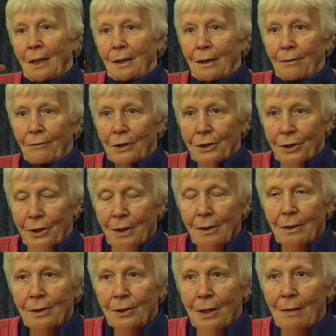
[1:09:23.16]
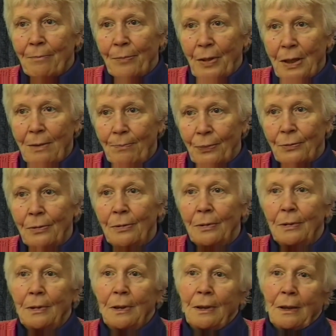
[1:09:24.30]
There were still some people
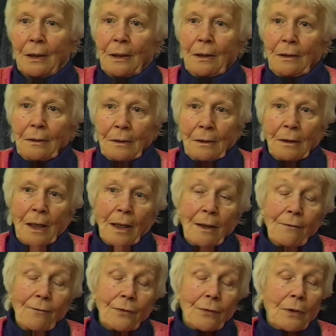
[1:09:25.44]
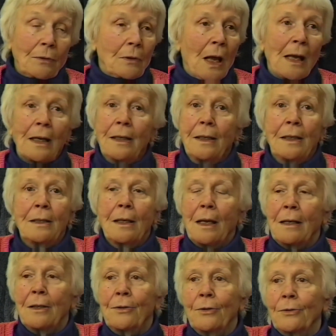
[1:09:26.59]
left or hiding.
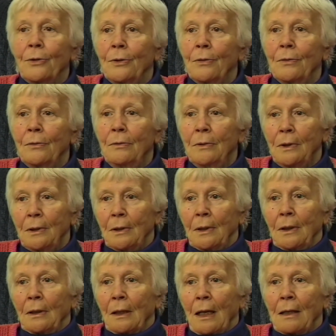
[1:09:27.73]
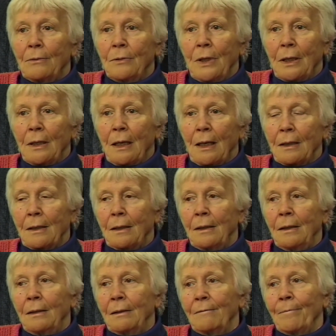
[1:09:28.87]
I don't know how they got
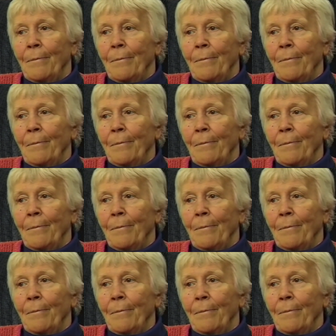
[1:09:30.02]
it.